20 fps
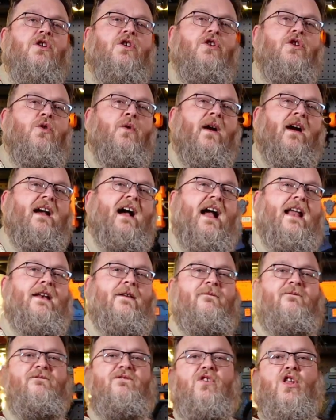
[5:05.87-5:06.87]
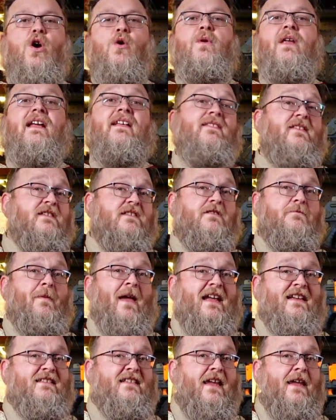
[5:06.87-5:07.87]
who are kind of floating in the
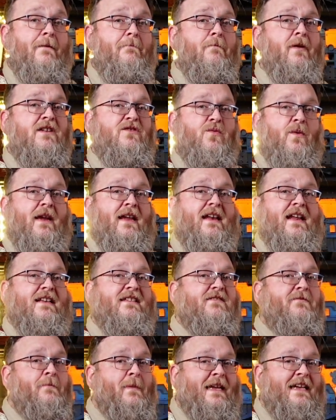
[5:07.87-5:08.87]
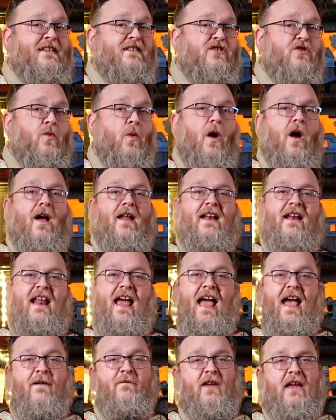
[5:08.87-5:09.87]
space in between a speed squad and a
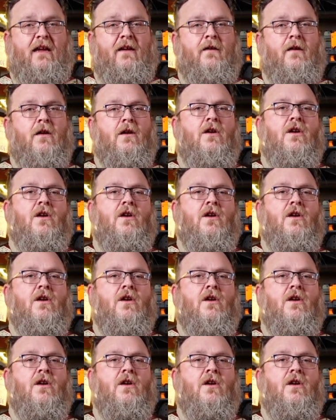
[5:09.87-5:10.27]
heavy.